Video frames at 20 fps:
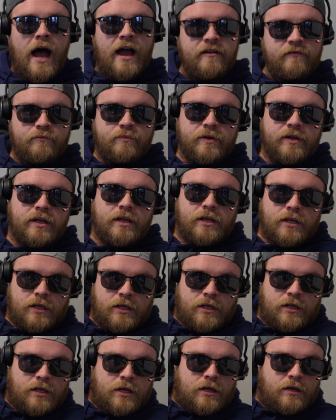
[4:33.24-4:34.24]
I've been
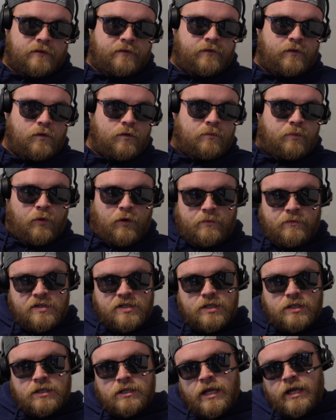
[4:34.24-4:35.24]
getting a few
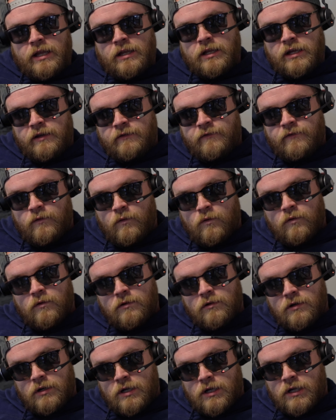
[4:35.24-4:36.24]
appointments lately
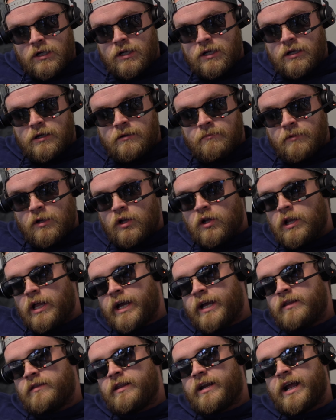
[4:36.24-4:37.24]
for a um,
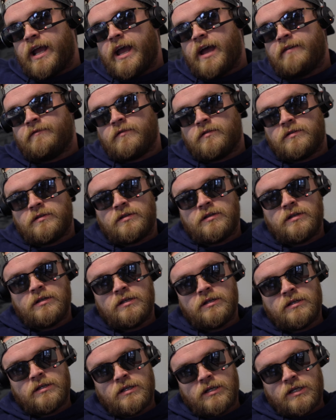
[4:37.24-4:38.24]
client that I have on
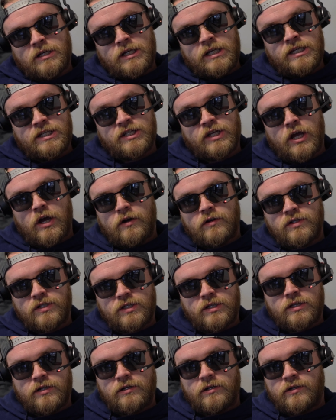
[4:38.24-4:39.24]
the East
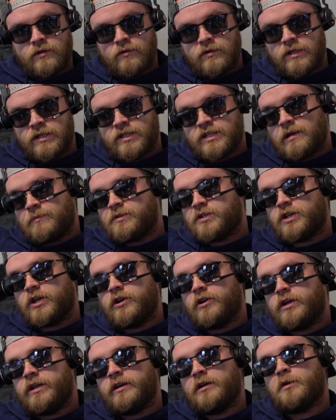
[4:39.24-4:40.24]
Coast. They're doing
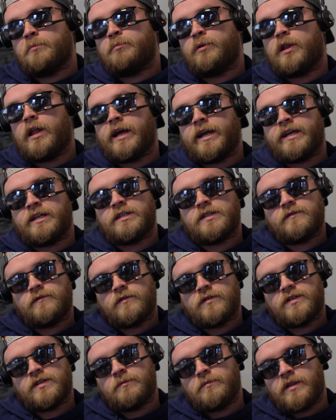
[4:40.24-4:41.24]
cybersecurity and compliance
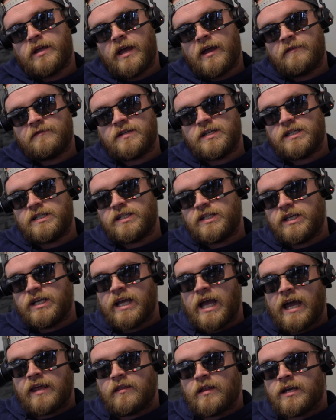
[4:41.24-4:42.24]
for some of the FTC
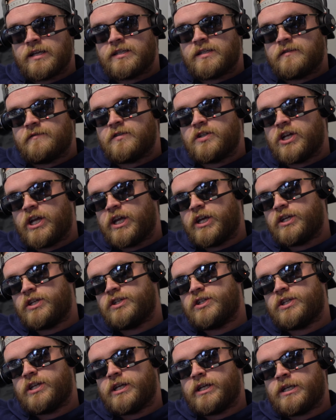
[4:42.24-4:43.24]
guidelines that have
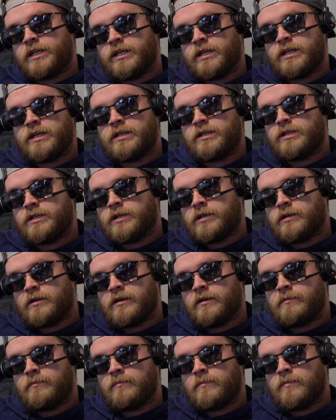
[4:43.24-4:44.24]
changed, and
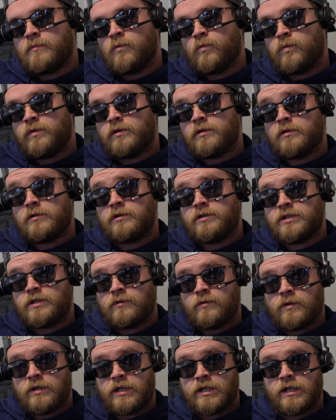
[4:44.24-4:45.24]
um, we're
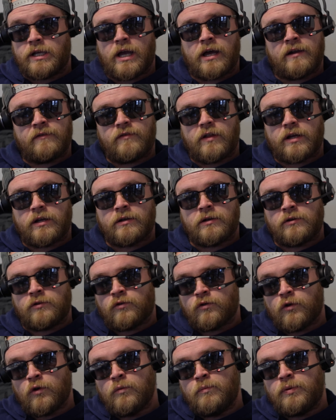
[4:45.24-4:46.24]
doing kind of like a
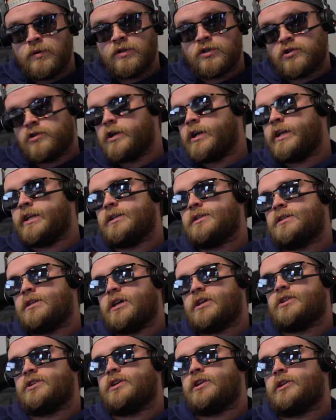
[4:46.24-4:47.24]
group training
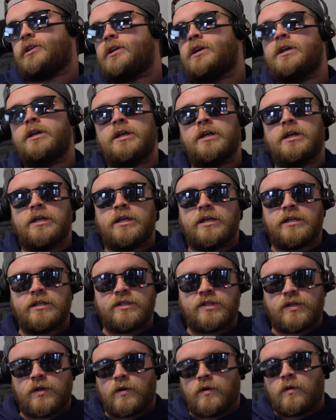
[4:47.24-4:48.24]
session
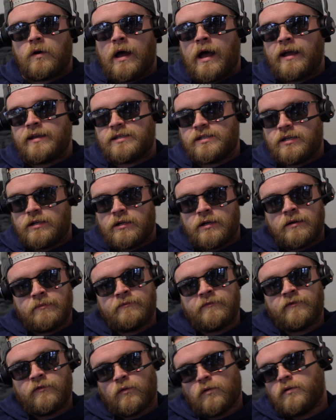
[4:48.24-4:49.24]
and so I set
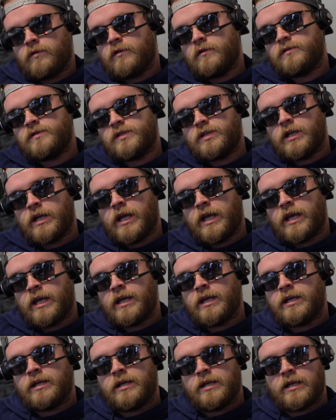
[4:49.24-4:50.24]
up four of those
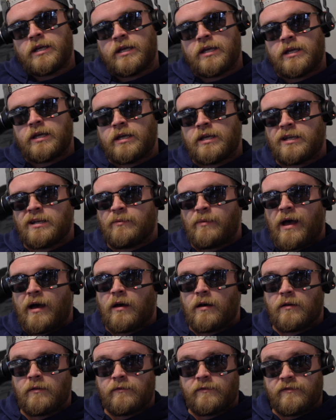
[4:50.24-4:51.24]
today and
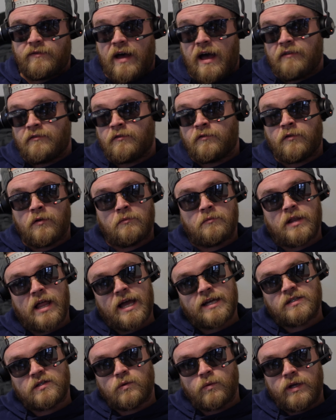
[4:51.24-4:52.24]
about five of them
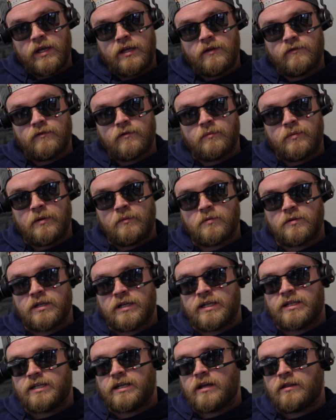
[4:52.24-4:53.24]
last week for people to
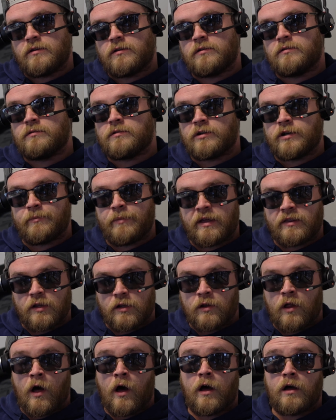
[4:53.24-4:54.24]
get together, learn about the
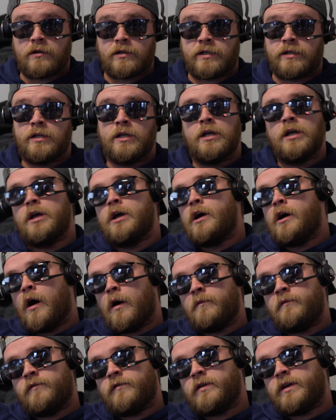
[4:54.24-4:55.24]
law, and
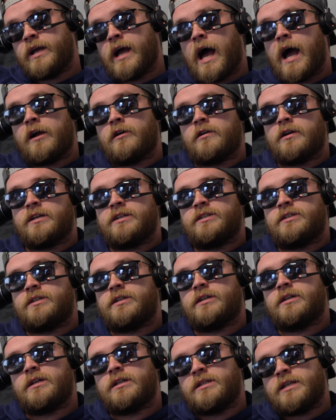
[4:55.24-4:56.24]
hopefully hire us
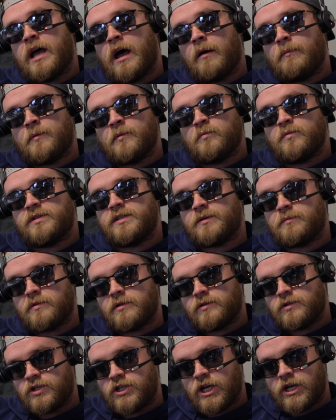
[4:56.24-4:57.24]
to, to help them with some of
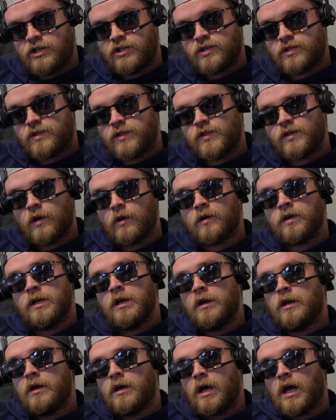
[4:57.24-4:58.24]
those changes. So
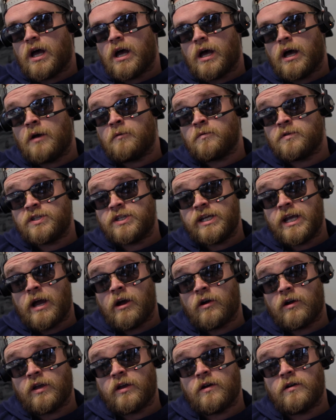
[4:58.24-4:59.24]
uh, we'll see
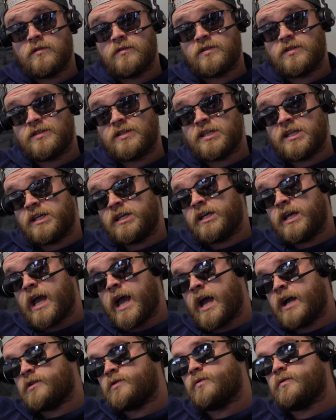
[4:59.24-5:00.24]
how it goes. The
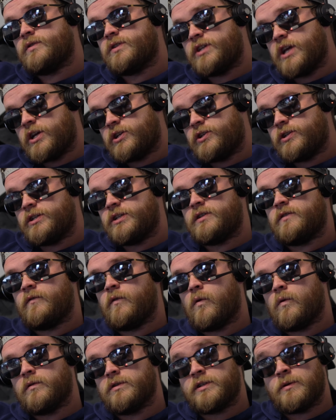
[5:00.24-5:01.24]
actual session is
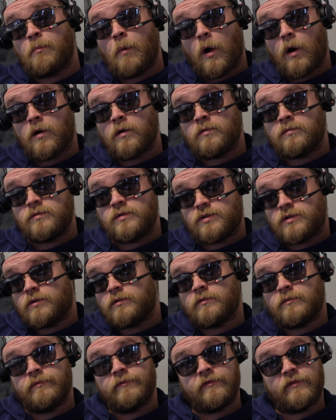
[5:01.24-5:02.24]
for tomorrow,
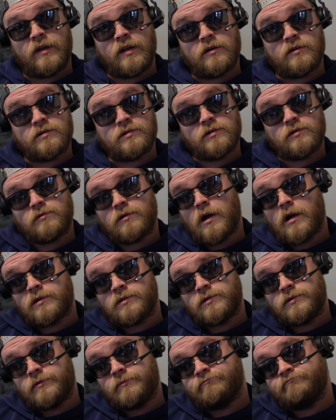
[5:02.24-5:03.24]
so fingers
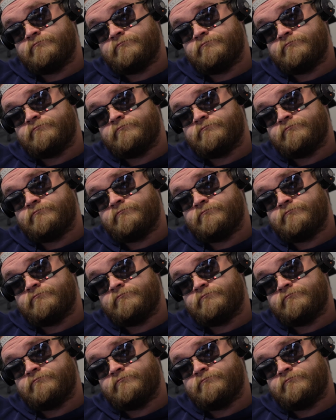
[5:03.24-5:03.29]
crossed.